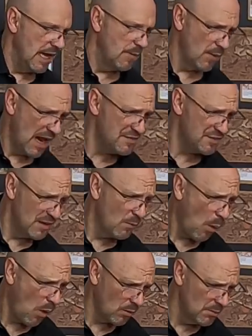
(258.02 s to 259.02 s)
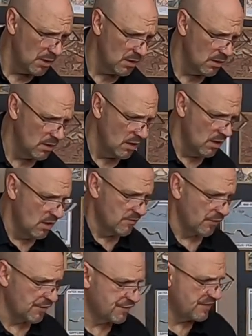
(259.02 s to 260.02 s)
And when I say warm,
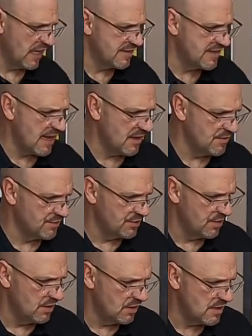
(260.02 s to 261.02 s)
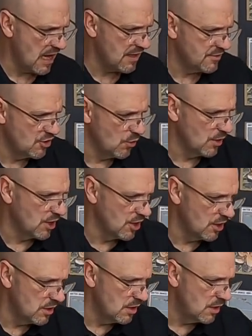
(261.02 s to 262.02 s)
for a snake that is not doing
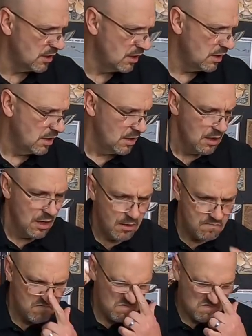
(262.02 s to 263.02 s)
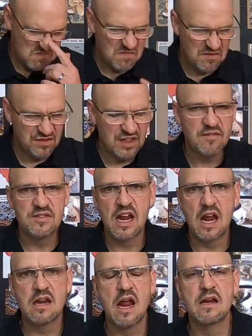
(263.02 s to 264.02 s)
good,
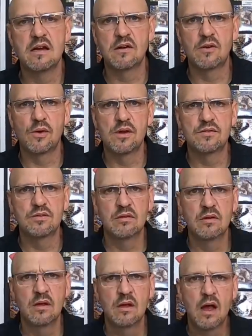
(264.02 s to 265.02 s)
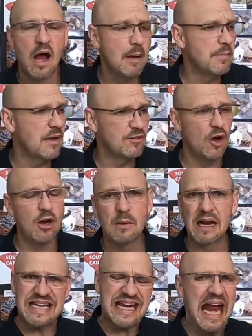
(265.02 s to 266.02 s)
78, 80 degrees. I'm not talking
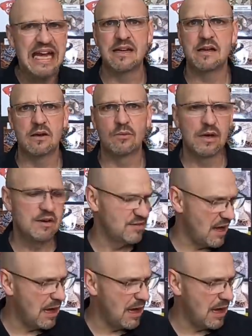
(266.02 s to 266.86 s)
about 90 degrees.